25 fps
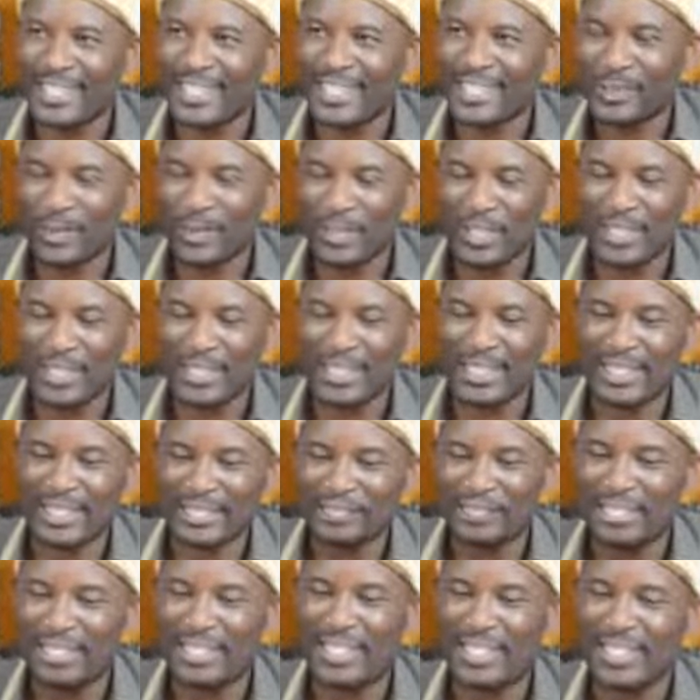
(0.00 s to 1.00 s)
which is
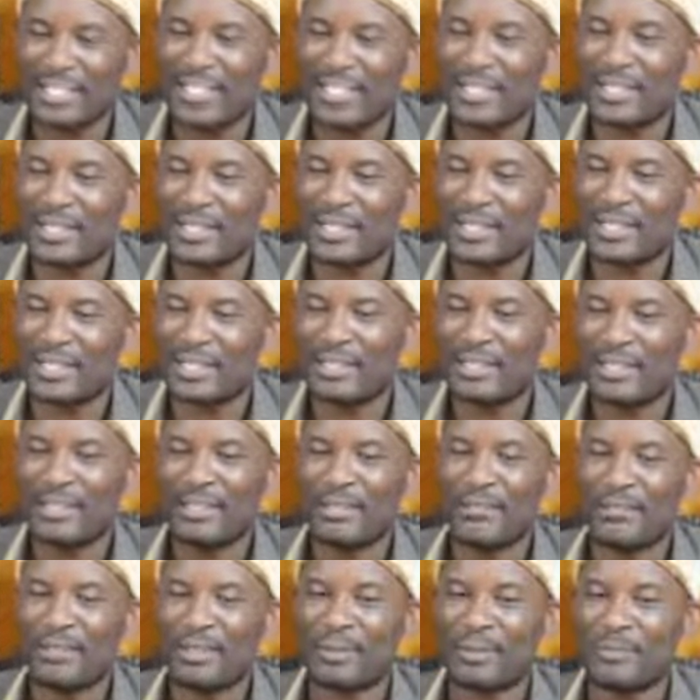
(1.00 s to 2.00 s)
17 years
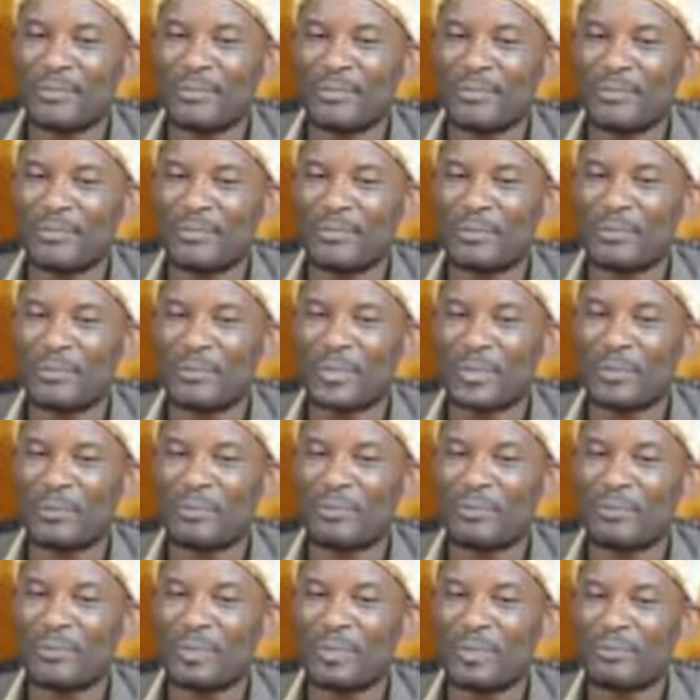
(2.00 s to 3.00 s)
from
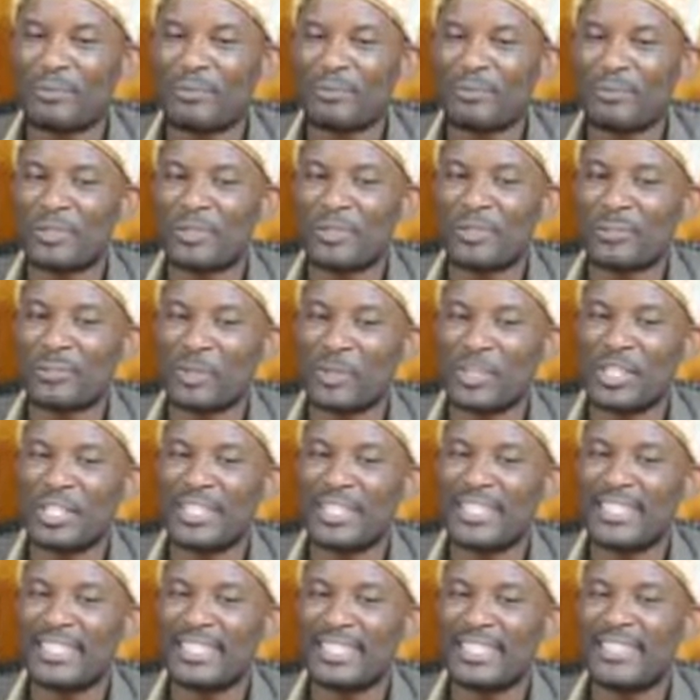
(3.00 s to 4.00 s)

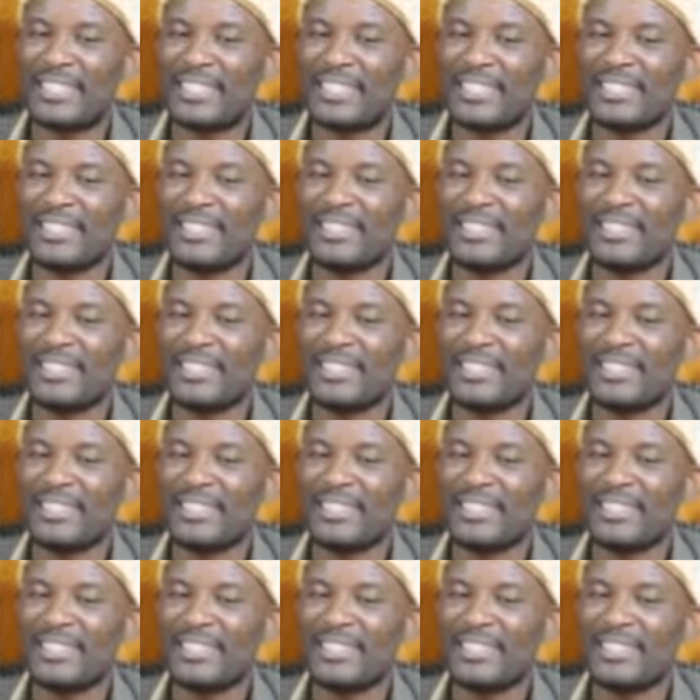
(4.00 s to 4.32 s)
2019,